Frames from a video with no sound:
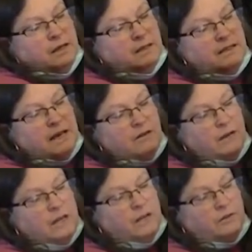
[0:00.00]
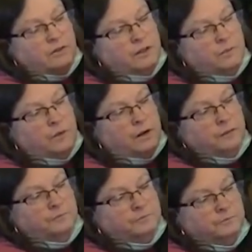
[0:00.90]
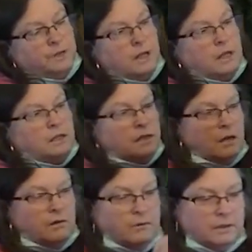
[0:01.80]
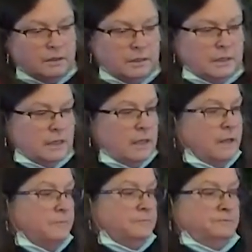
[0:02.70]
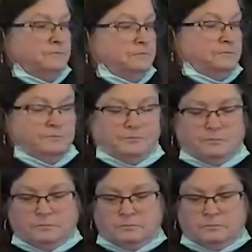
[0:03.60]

down here somewhere. So let's see.